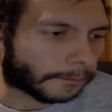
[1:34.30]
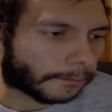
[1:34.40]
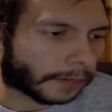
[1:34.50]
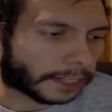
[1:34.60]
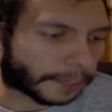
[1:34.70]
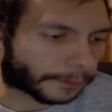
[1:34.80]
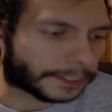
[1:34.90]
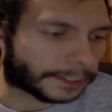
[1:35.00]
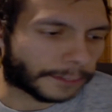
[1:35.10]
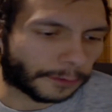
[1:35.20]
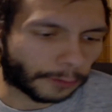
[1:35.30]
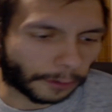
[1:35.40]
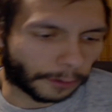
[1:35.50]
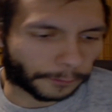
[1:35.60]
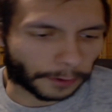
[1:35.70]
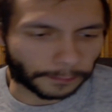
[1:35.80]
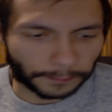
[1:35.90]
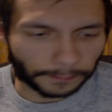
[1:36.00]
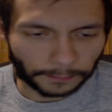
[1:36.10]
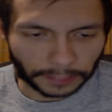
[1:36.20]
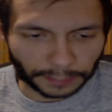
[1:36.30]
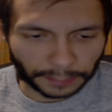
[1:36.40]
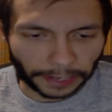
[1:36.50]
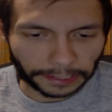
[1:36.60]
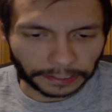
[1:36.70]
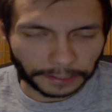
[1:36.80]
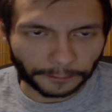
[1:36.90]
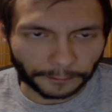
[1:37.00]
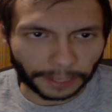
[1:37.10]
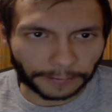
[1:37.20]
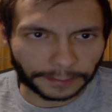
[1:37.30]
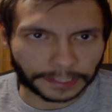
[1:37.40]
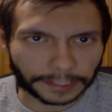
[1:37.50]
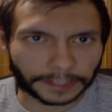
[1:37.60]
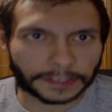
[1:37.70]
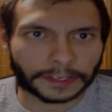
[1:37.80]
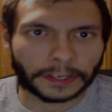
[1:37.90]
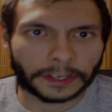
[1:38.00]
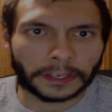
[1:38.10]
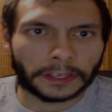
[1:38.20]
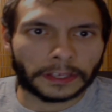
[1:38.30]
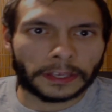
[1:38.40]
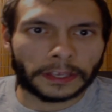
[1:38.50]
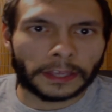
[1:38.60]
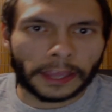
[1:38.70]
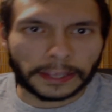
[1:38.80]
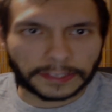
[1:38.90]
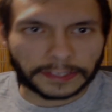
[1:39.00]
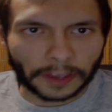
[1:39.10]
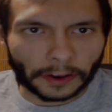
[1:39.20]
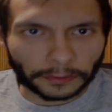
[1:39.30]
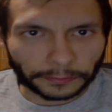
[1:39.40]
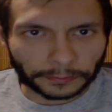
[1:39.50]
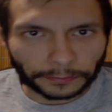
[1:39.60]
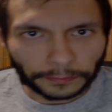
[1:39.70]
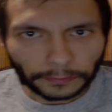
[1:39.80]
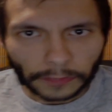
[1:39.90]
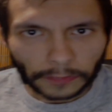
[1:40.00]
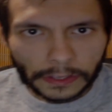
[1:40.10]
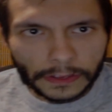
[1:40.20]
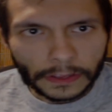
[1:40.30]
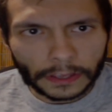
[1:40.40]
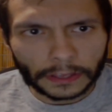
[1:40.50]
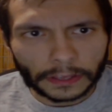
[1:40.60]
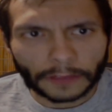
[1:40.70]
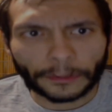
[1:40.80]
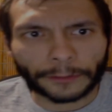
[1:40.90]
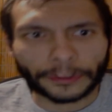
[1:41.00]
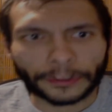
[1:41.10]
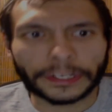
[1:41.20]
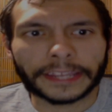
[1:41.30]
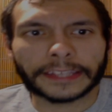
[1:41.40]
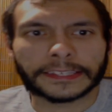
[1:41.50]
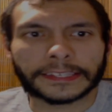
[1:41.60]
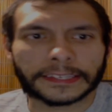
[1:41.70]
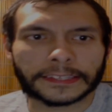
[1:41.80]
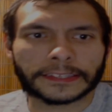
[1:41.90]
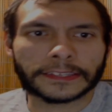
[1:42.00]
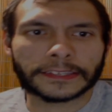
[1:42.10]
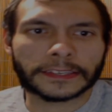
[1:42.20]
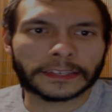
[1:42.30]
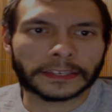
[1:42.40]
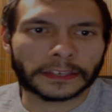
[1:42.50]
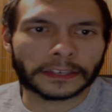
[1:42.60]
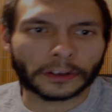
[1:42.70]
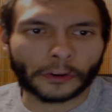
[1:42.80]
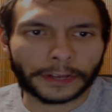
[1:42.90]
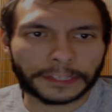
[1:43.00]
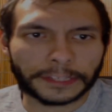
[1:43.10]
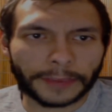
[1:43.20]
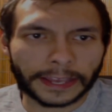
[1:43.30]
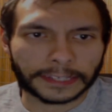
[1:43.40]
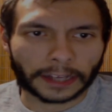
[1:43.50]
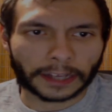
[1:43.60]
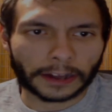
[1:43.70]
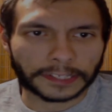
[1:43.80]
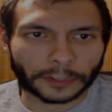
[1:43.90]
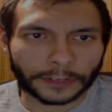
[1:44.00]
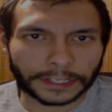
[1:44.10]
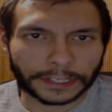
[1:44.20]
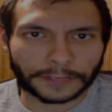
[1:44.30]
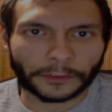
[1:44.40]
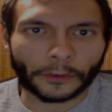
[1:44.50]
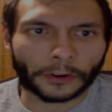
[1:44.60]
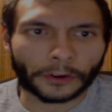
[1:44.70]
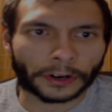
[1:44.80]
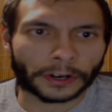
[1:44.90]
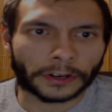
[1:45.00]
difference, if you will, from speculative metaphysics. And so what really this is going to be as a consequence for